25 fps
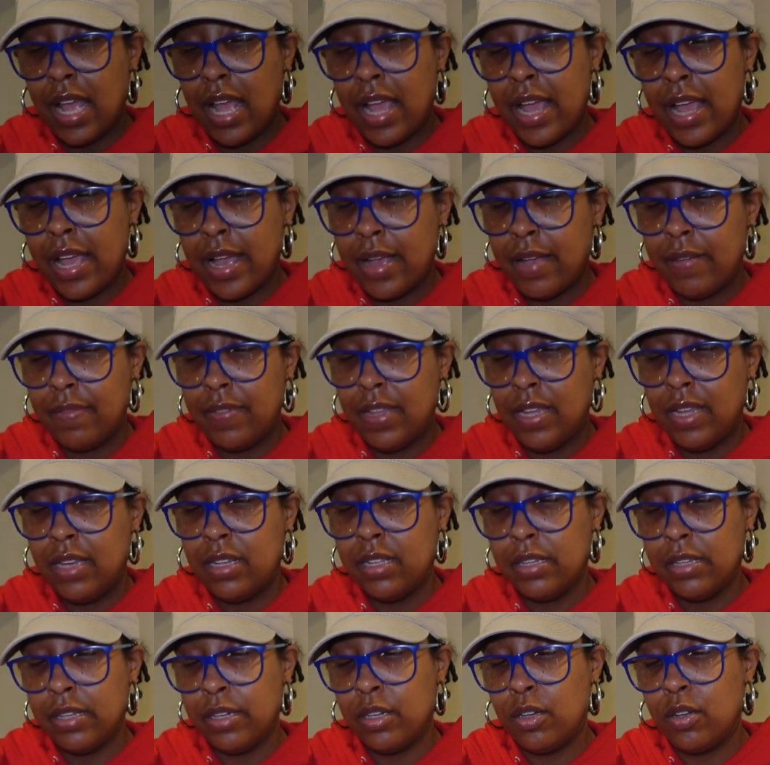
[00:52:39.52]
I have the
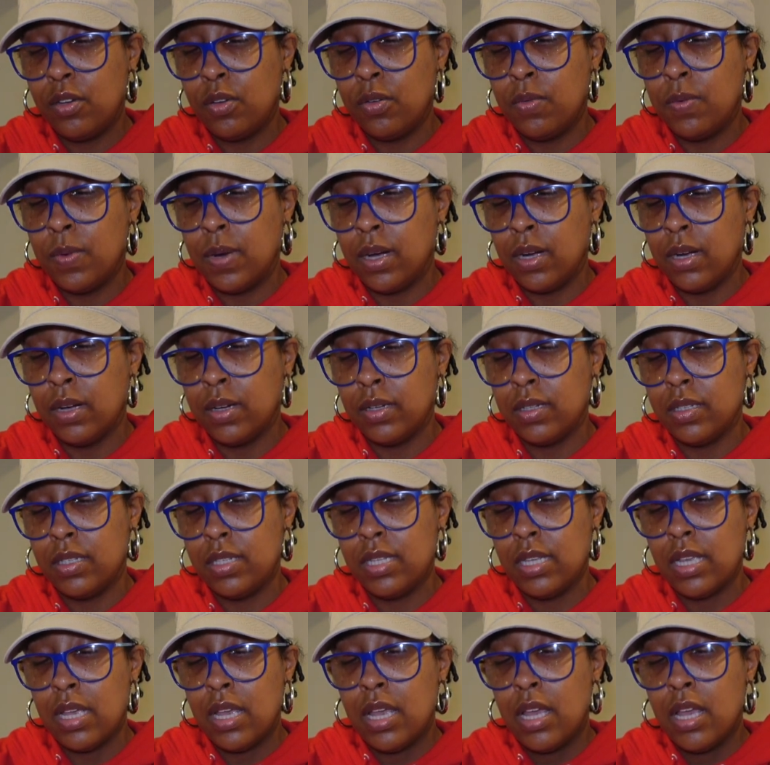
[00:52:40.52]
Clinical
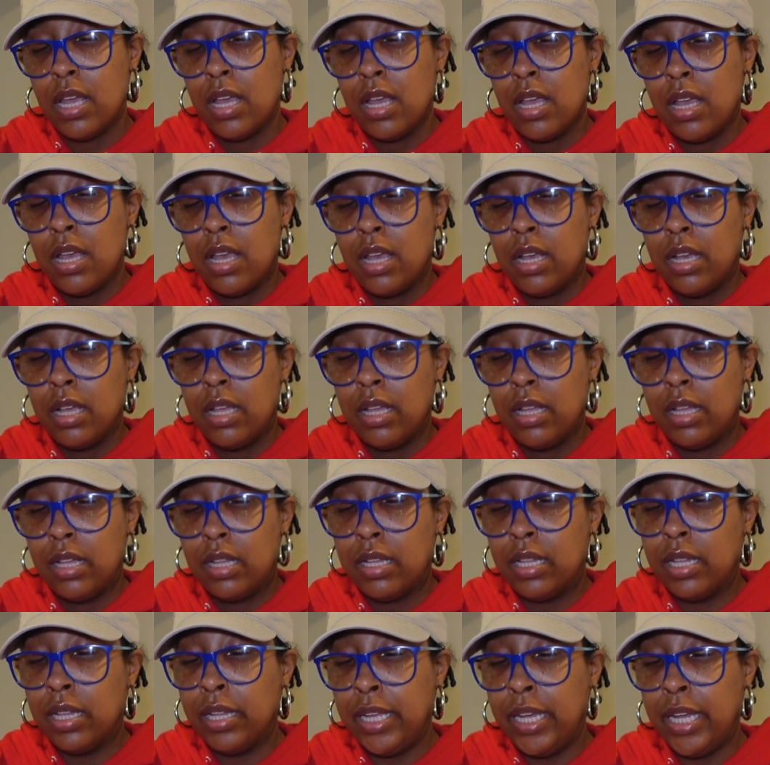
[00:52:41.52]
Works
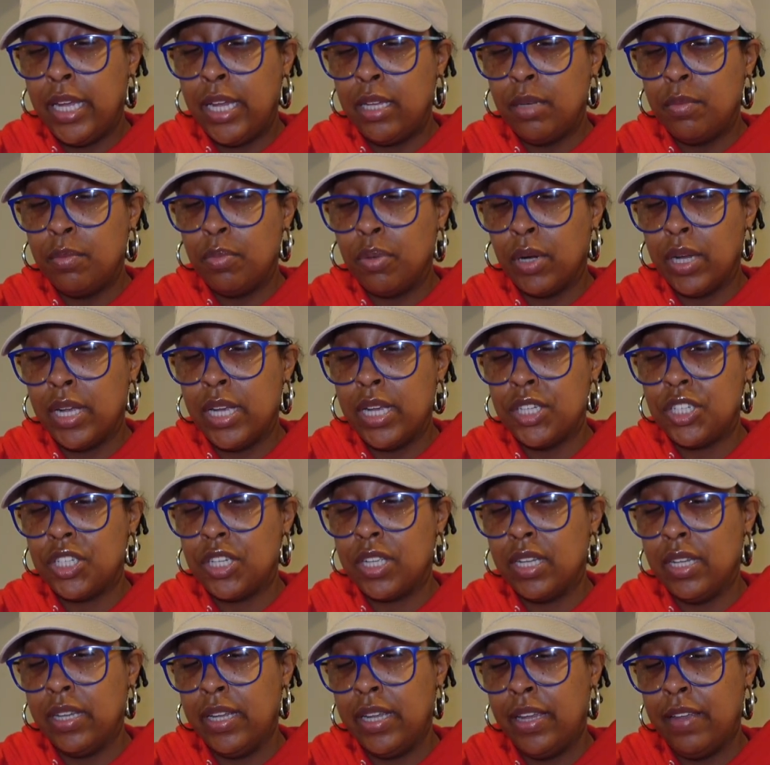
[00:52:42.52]
Clean Brush,
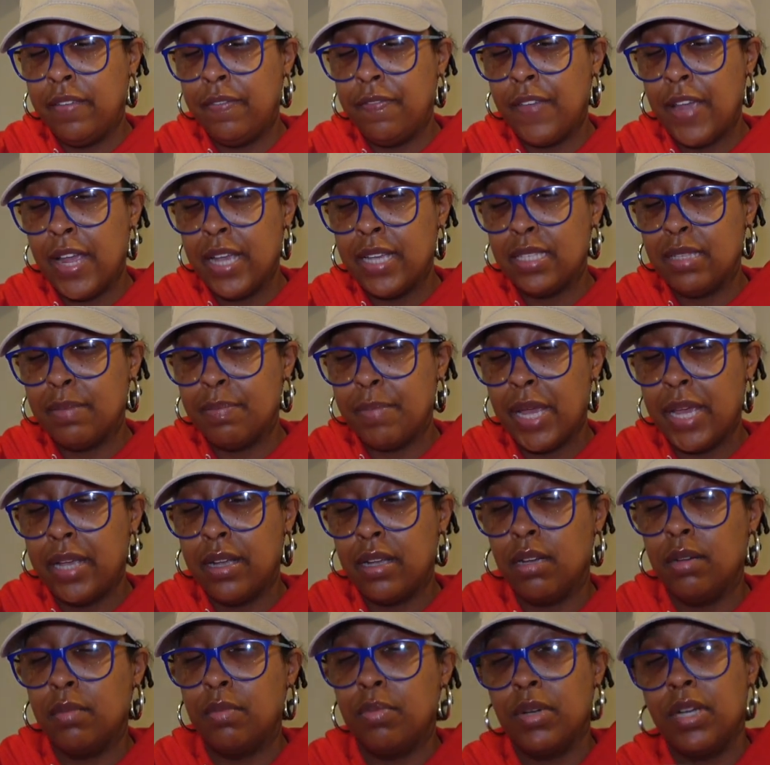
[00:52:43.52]
Clean Face
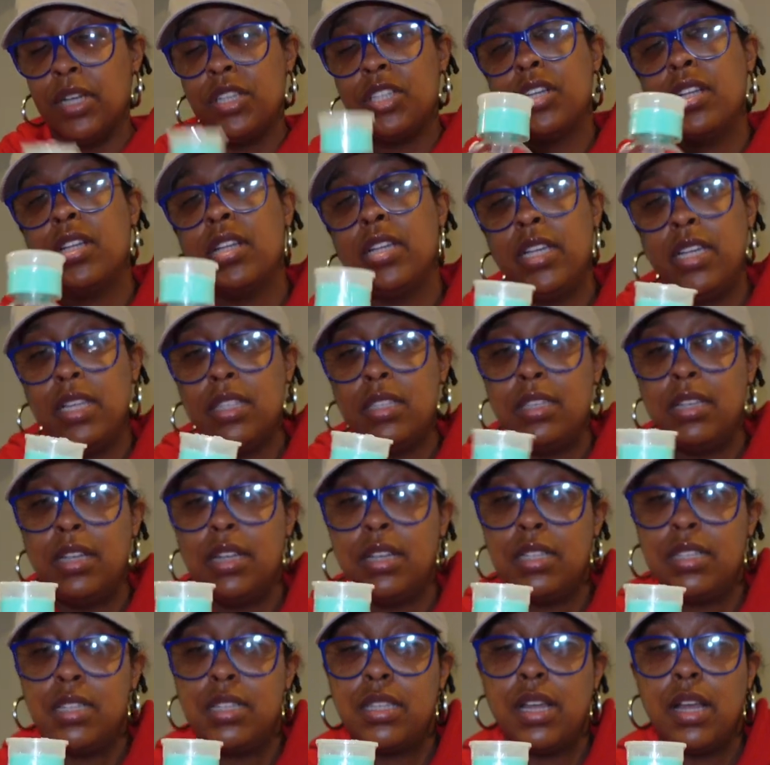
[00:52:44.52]
Makeup Brush
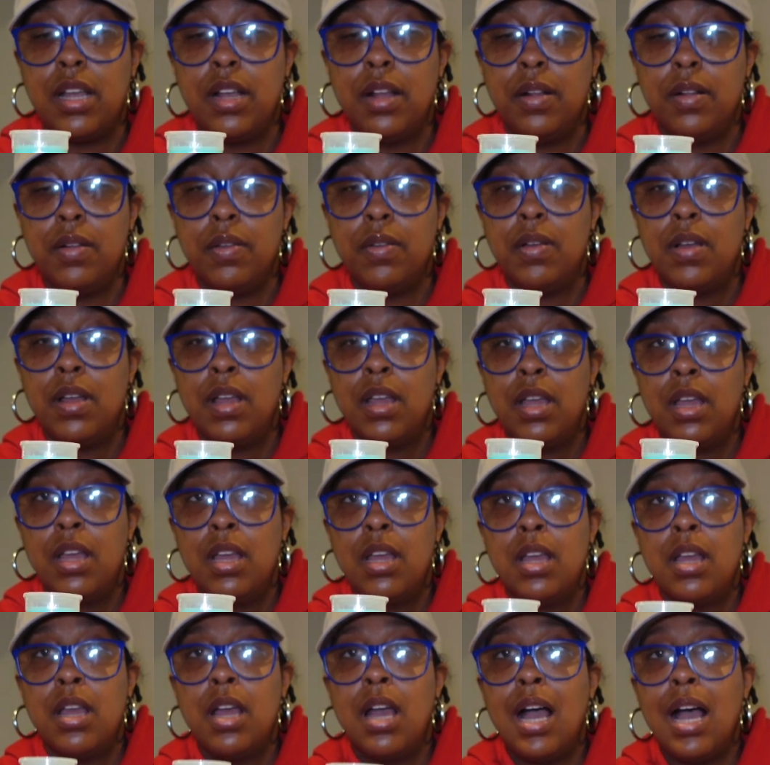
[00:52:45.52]
Cleanser. So
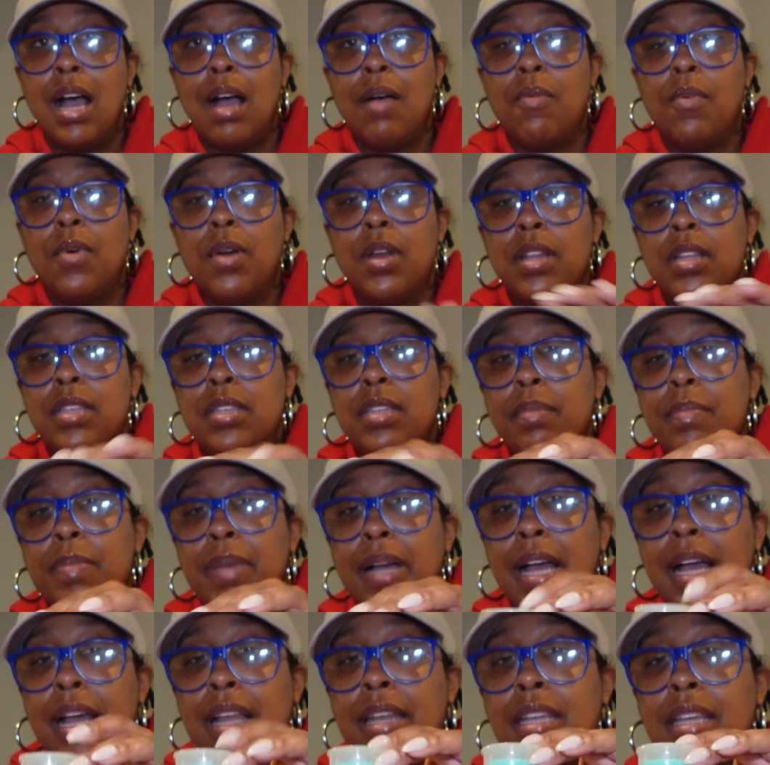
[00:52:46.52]
I wanted to
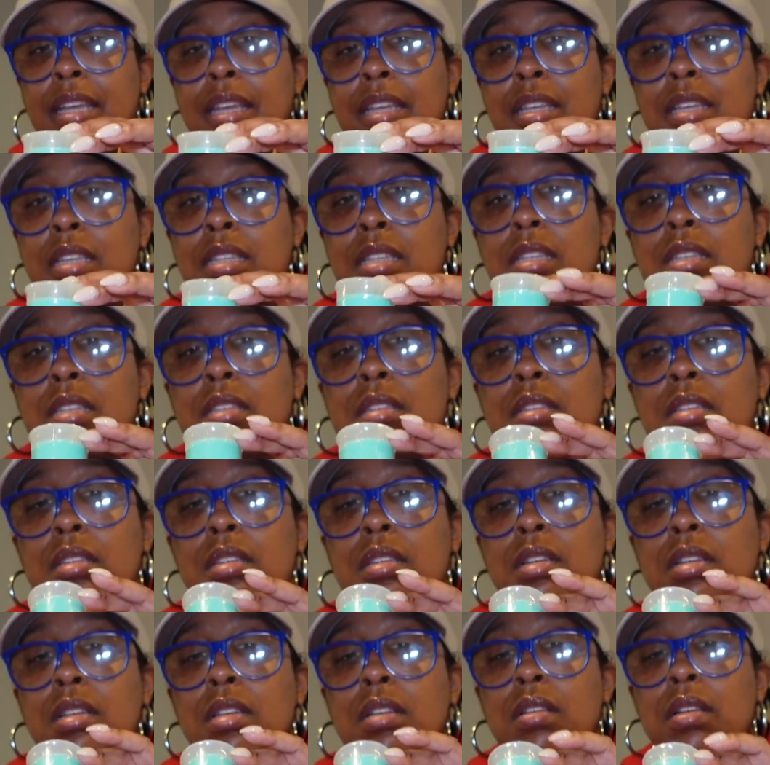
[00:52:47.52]
buy this.
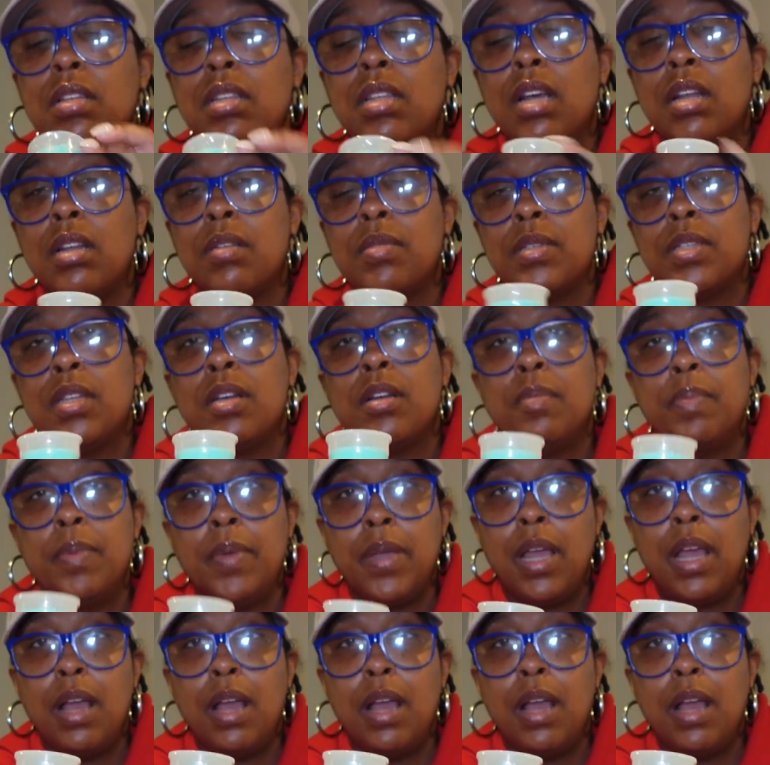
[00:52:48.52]
Oh, I thought it was open.